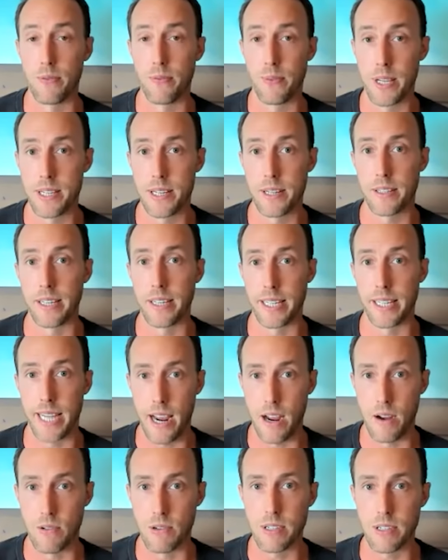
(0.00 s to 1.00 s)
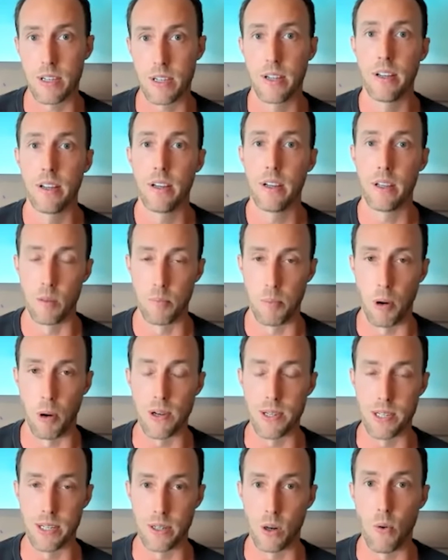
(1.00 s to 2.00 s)
they physically count the
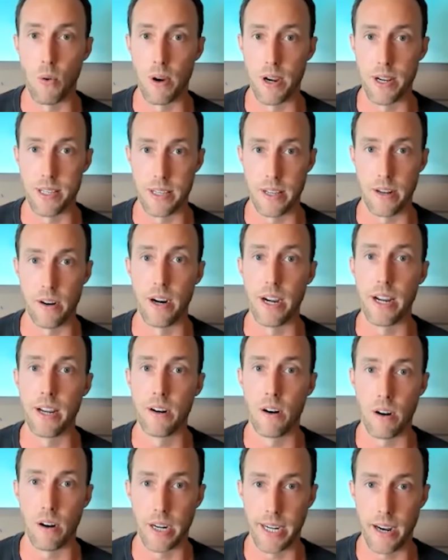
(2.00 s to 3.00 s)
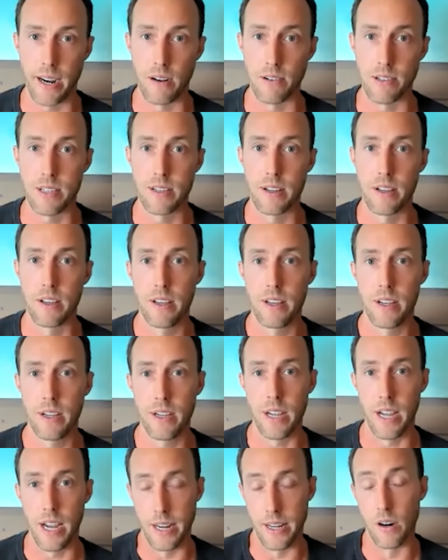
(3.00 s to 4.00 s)
bars and coins that are in our accounts
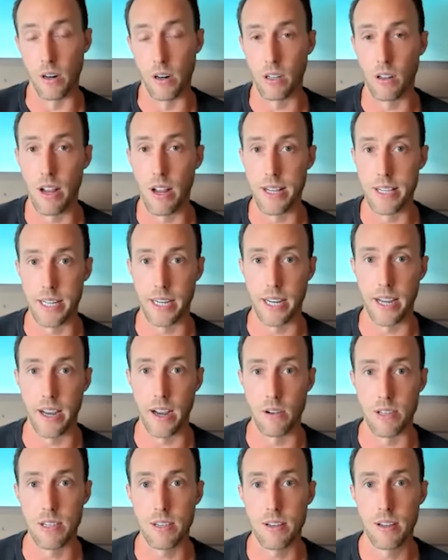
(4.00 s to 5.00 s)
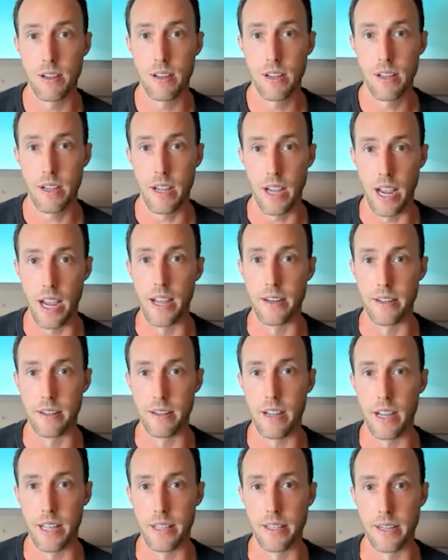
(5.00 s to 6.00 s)
and in our clients' accounts, and
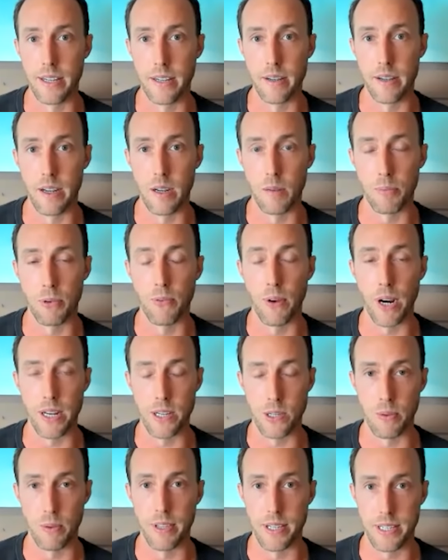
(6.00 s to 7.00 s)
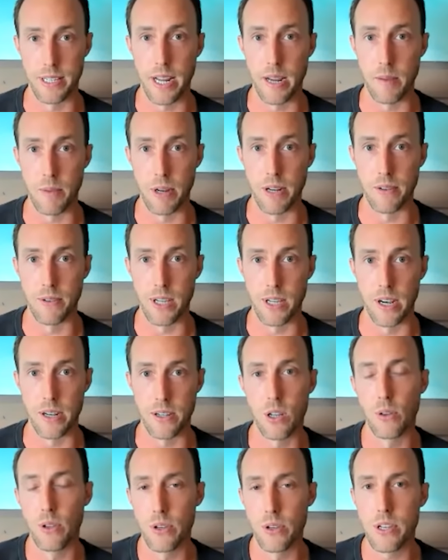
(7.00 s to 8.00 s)
then provide us with a statement of such.
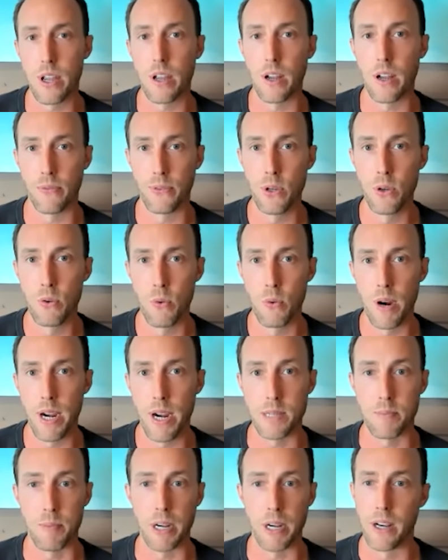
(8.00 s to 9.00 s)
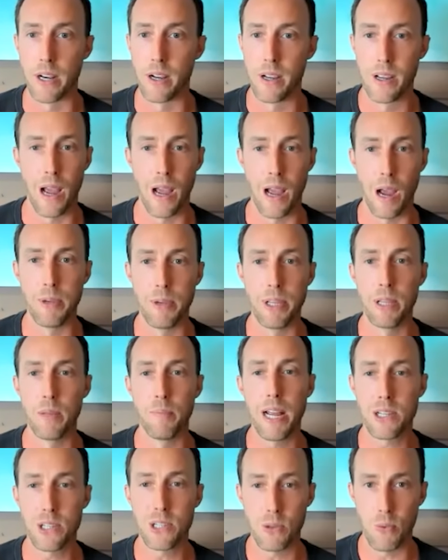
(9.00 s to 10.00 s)
So there's a few ways, but I mean, the
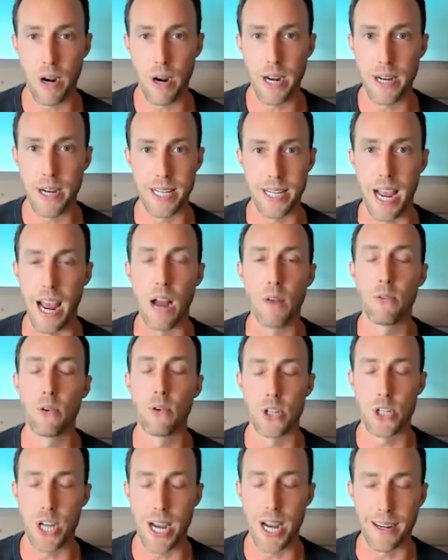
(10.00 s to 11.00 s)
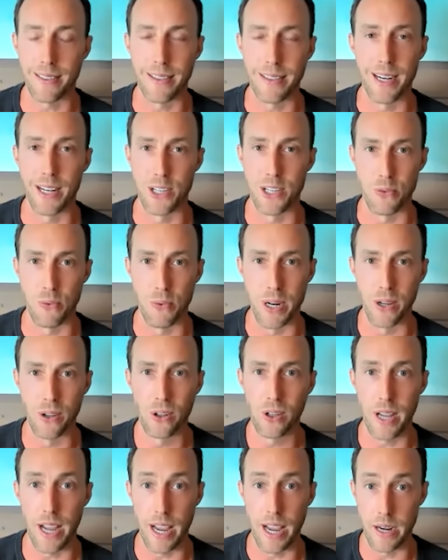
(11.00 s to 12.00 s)
best way to ever check that it's
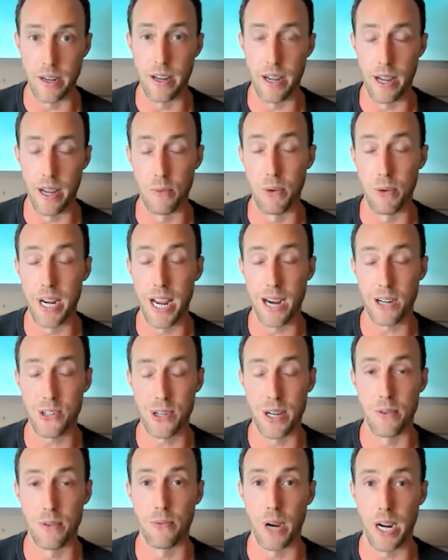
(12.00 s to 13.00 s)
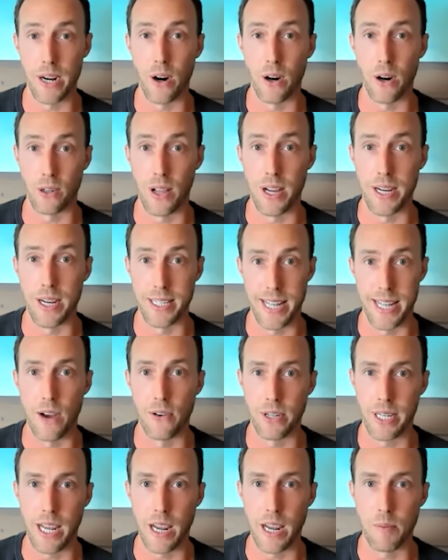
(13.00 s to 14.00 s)
real, and we actually invite our clients
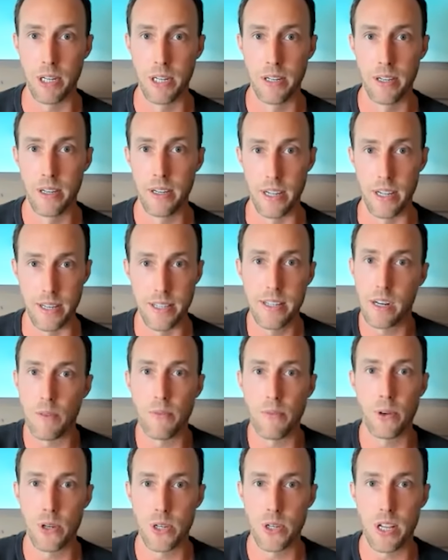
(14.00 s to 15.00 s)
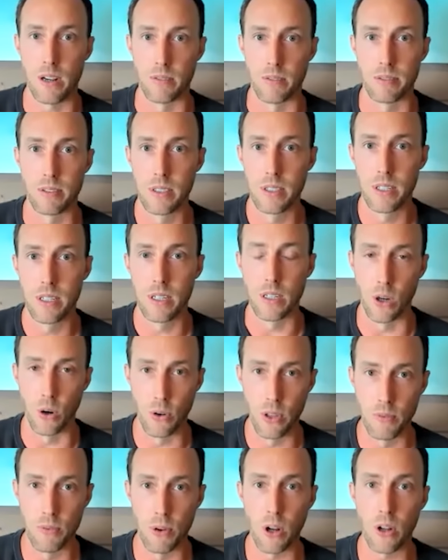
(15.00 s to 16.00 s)
down to Cayman, is to come for yourself. Go to the
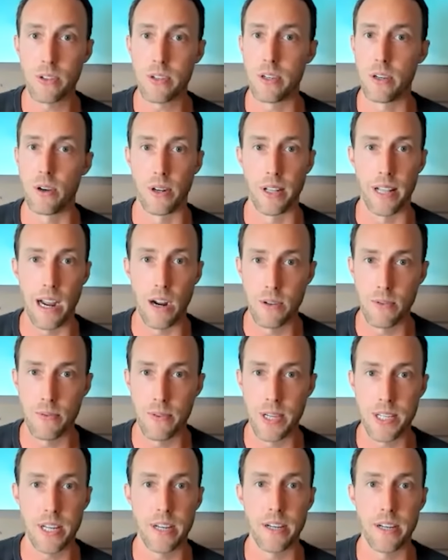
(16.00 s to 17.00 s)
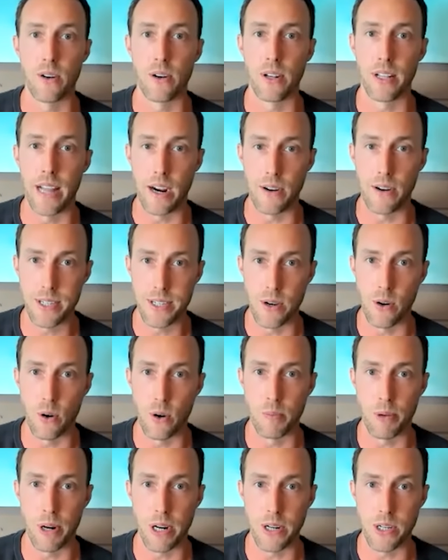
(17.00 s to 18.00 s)
vault. You're allowed to visit. You're allowed to see your
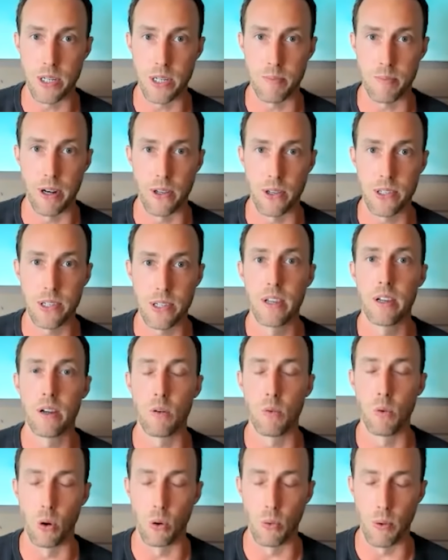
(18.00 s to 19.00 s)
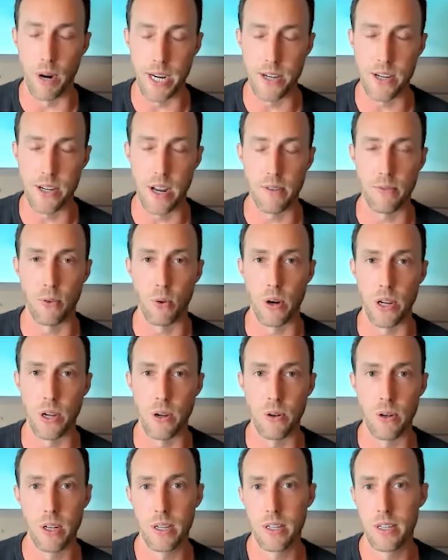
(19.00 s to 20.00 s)
own precious metals. We'll arrange that for
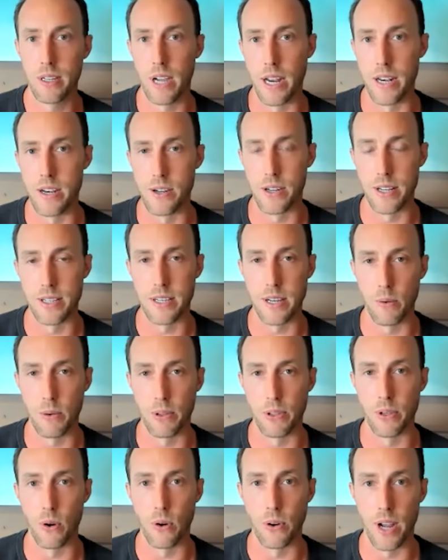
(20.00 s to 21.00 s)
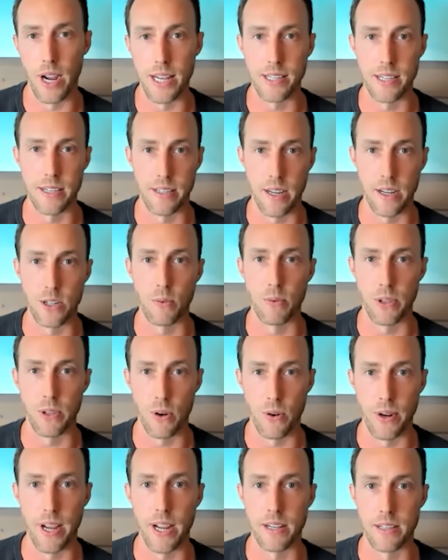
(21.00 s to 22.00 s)
you. And you can see it with your own eyes and touch it with
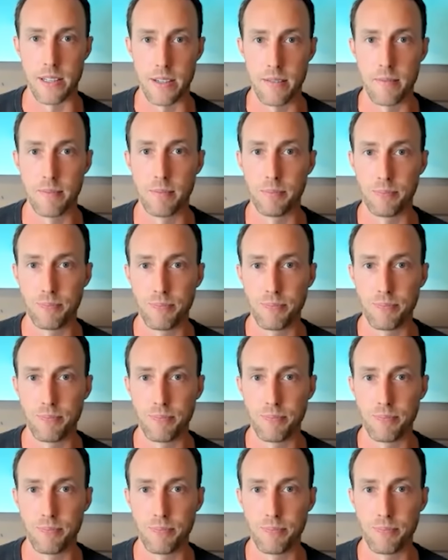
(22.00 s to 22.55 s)
your own hands.